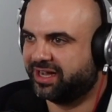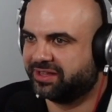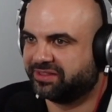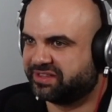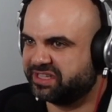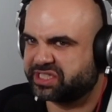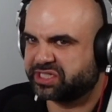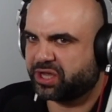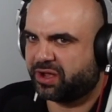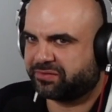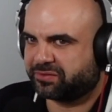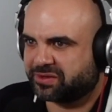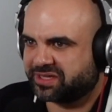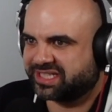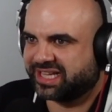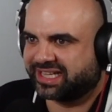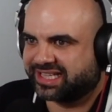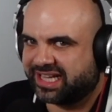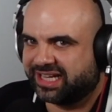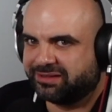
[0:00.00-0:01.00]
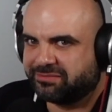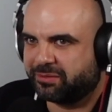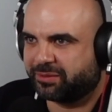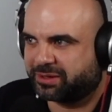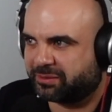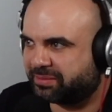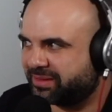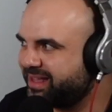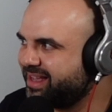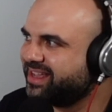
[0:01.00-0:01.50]
this software is not telling me what
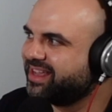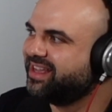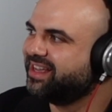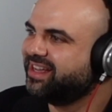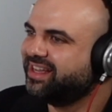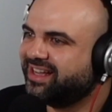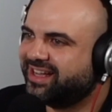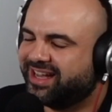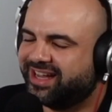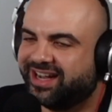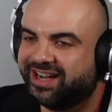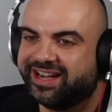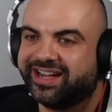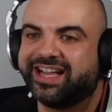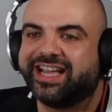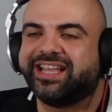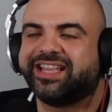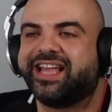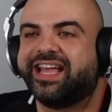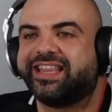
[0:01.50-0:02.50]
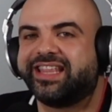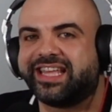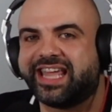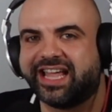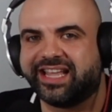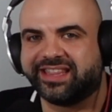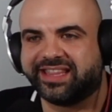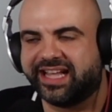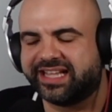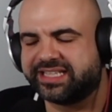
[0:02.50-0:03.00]
to play. and
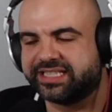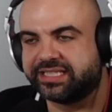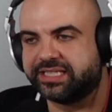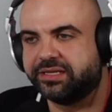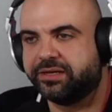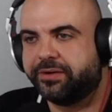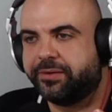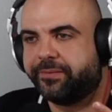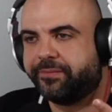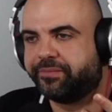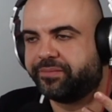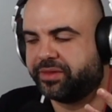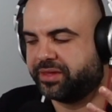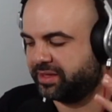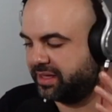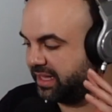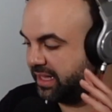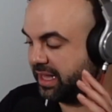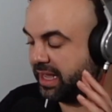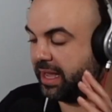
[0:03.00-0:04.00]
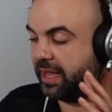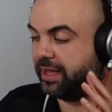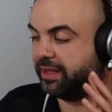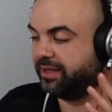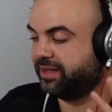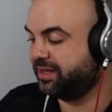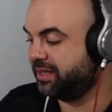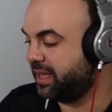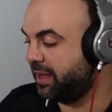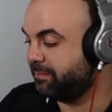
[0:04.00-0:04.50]
again, that's
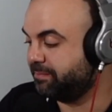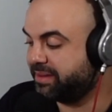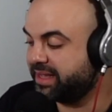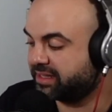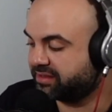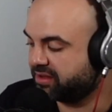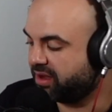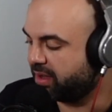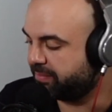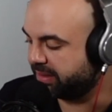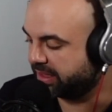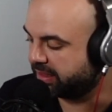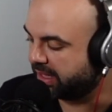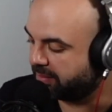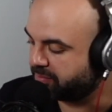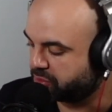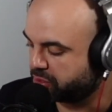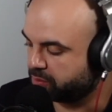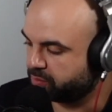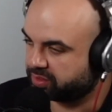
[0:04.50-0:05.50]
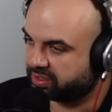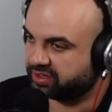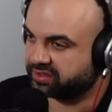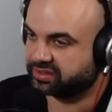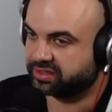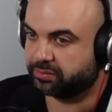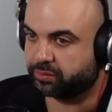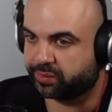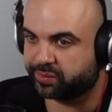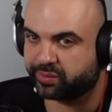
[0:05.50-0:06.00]
a big topic. I'm sure
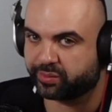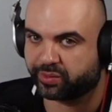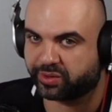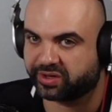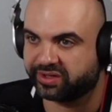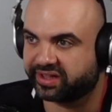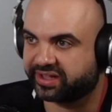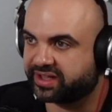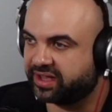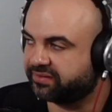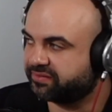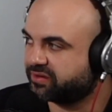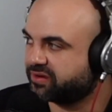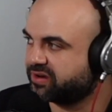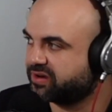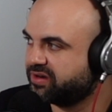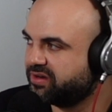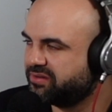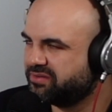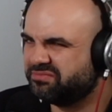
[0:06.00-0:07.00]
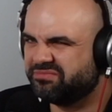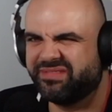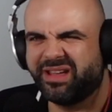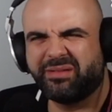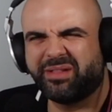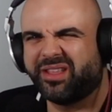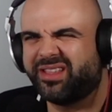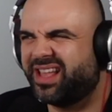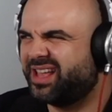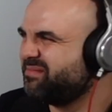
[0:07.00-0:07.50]
we're gonna cover maybe
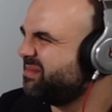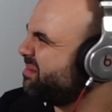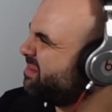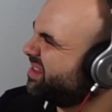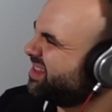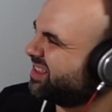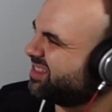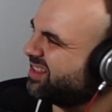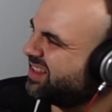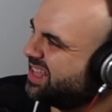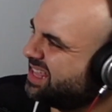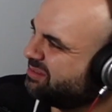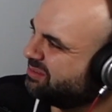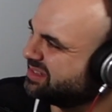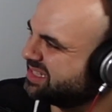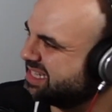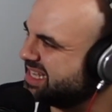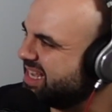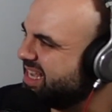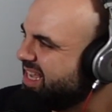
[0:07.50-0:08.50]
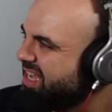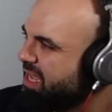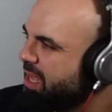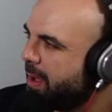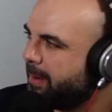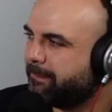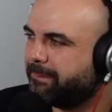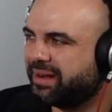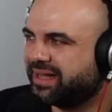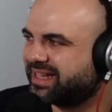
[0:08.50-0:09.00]
today, maybe another day. We'll see.
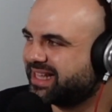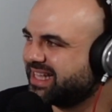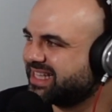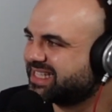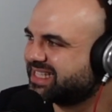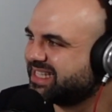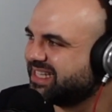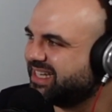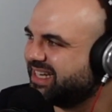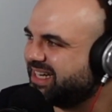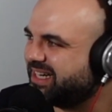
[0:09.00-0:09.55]
But it's